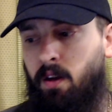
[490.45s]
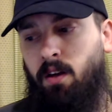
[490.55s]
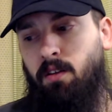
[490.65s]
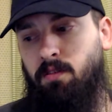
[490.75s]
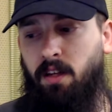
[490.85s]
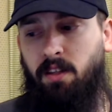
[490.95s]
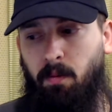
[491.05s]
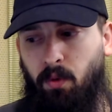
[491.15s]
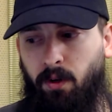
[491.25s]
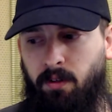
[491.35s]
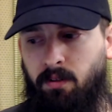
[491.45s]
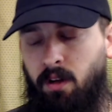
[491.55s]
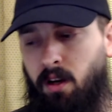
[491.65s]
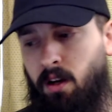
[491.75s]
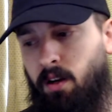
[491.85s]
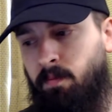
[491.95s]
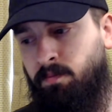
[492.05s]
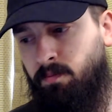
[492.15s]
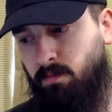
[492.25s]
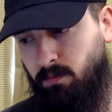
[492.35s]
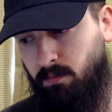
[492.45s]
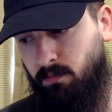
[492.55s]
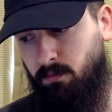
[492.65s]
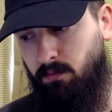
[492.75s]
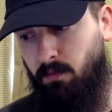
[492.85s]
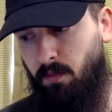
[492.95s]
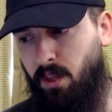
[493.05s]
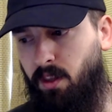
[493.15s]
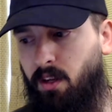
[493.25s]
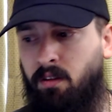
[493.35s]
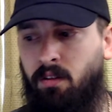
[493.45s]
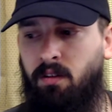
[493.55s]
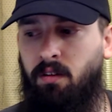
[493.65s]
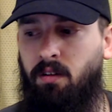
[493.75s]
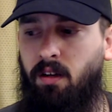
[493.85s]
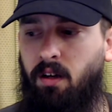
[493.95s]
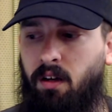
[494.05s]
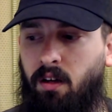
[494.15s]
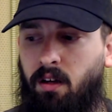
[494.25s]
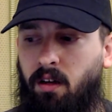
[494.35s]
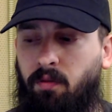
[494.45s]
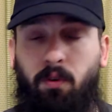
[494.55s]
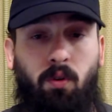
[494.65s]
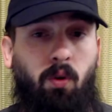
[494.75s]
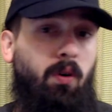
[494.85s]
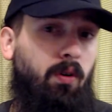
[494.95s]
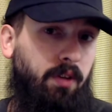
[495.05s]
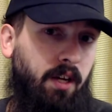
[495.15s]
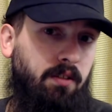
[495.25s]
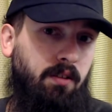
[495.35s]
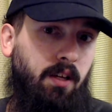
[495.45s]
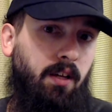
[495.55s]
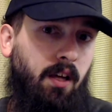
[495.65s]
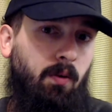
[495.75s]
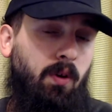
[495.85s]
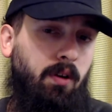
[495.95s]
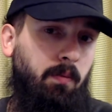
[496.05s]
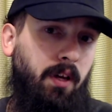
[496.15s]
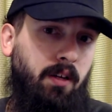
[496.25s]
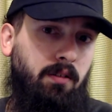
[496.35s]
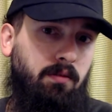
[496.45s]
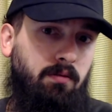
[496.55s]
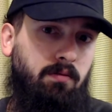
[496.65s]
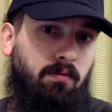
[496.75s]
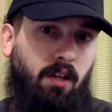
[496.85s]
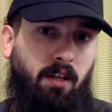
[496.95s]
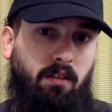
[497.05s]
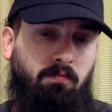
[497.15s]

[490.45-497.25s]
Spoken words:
it's not that broken. Then for Lorehold, that they want to make, like,